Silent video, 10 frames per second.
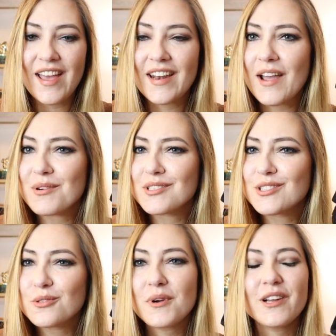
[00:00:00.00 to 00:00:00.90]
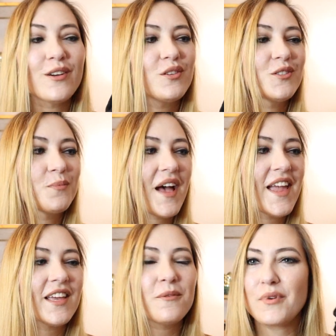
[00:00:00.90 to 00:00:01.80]
and I was super close to
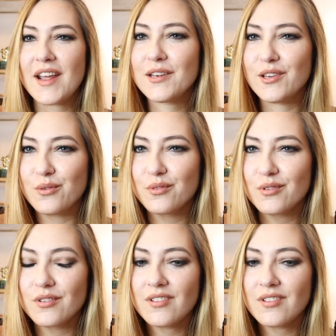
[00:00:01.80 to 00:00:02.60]
buying it brand new.